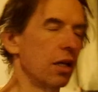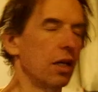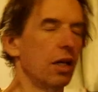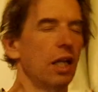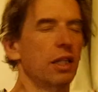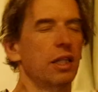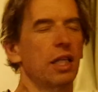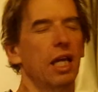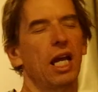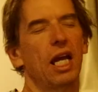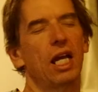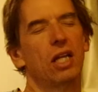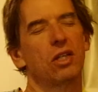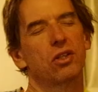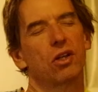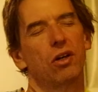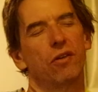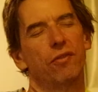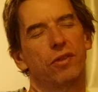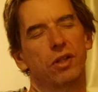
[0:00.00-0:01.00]
at the hands
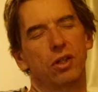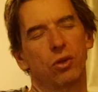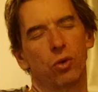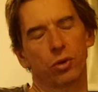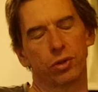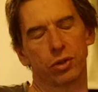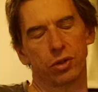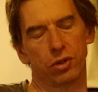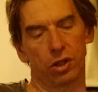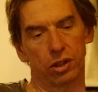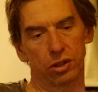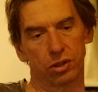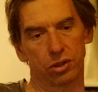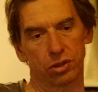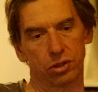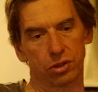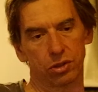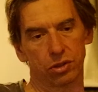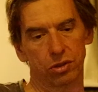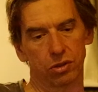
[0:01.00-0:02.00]
of the
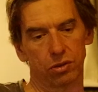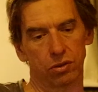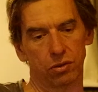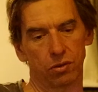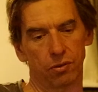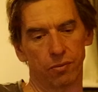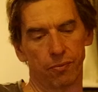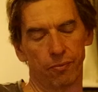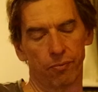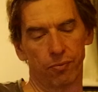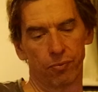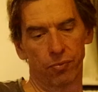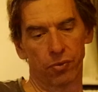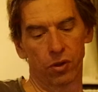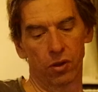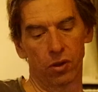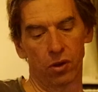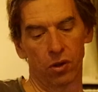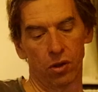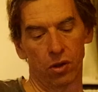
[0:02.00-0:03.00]
Orthodox,
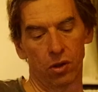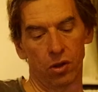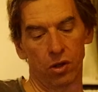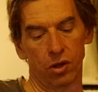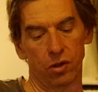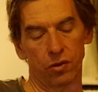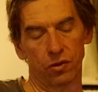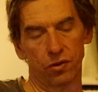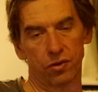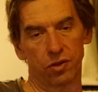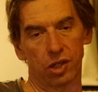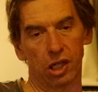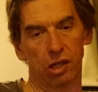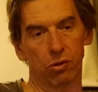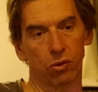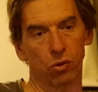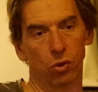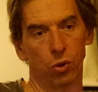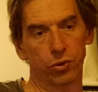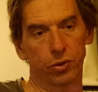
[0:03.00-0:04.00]
the
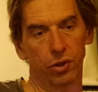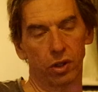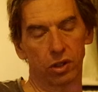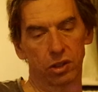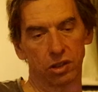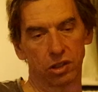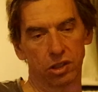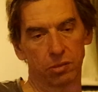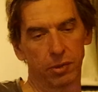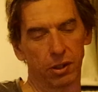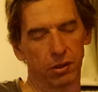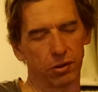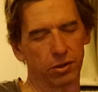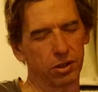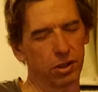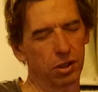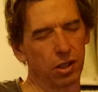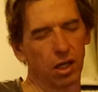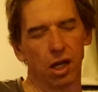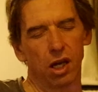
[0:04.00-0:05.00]
secret Orthodox
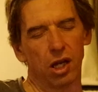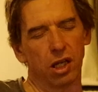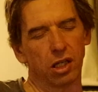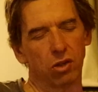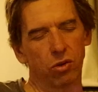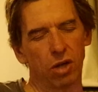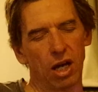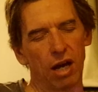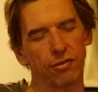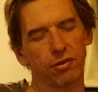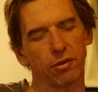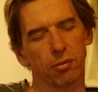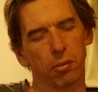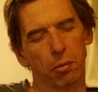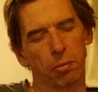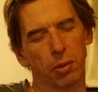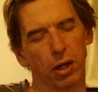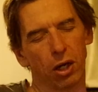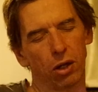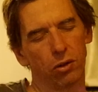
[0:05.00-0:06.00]
conspiracy, you have to
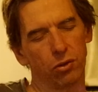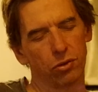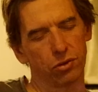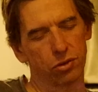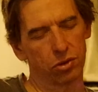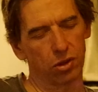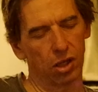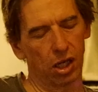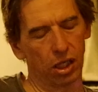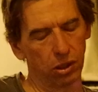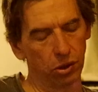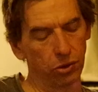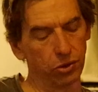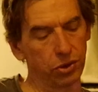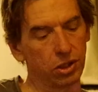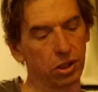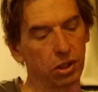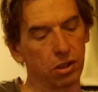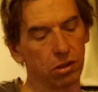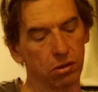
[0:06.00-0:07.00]
propose a
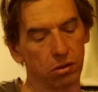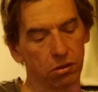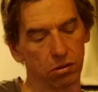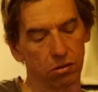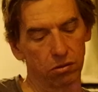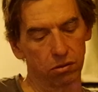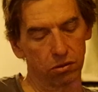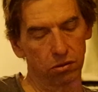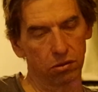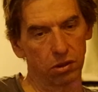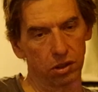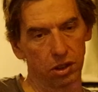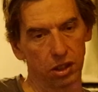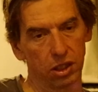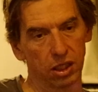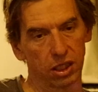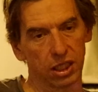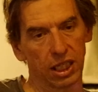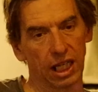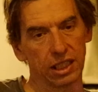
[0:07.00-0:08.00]
Lucian in
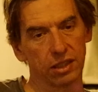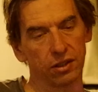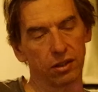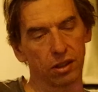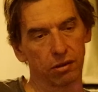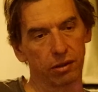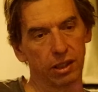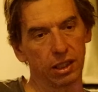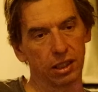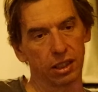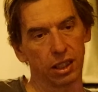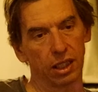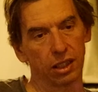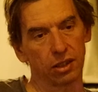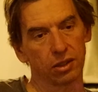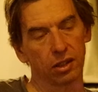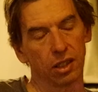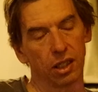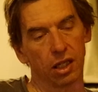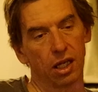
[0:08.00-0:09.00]
the case of the Greek
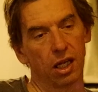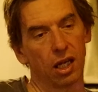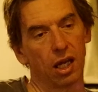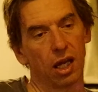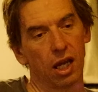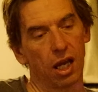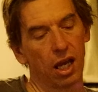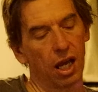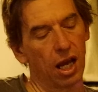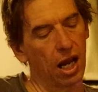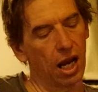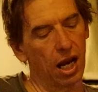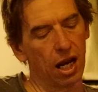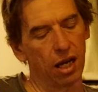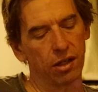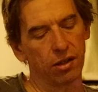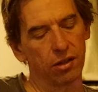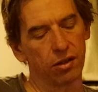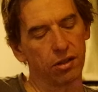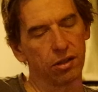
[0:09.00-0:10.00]
text.
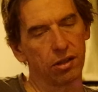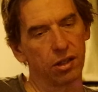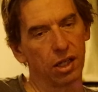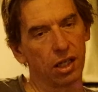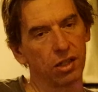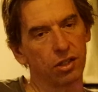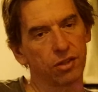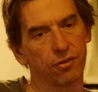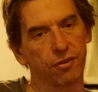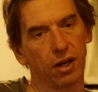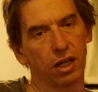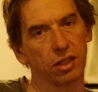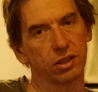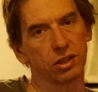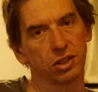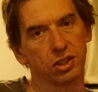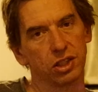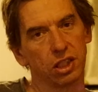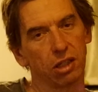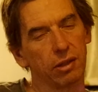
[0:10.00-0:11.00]
And as far as the
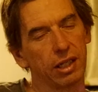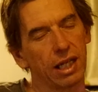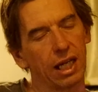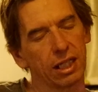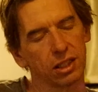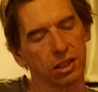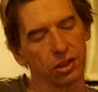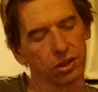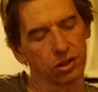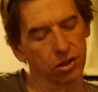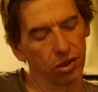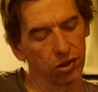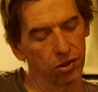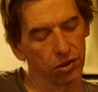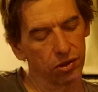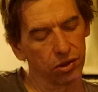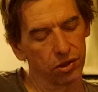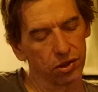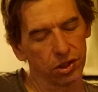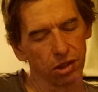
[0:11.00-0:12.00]
Syriac's
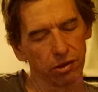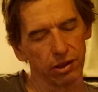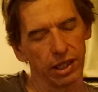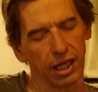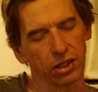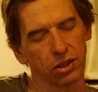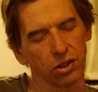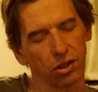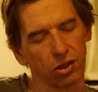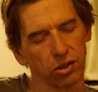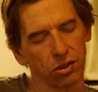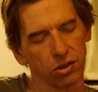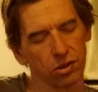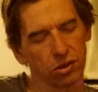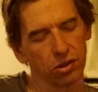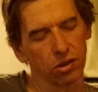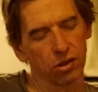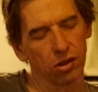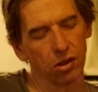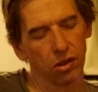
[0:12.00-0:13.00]
concerned, the Syriac
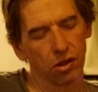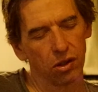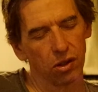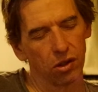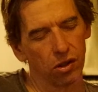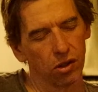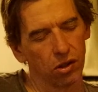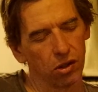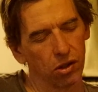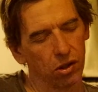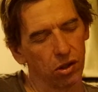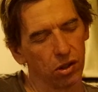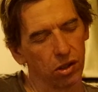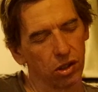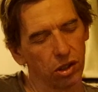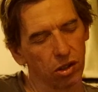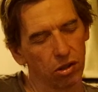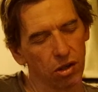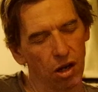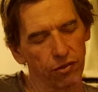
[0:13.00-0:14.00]
churches,
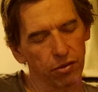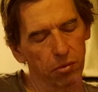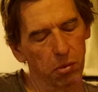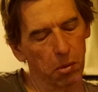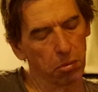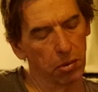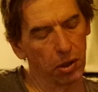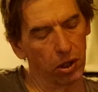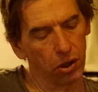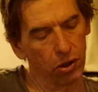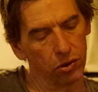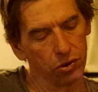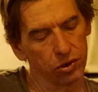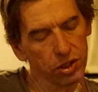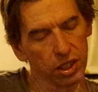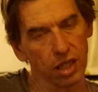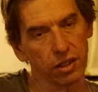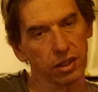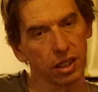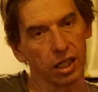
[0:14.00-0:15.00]
you have to propose
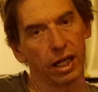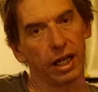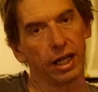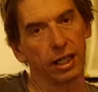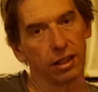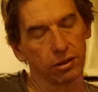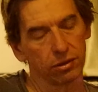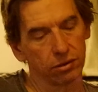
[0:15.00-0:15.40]
another guy.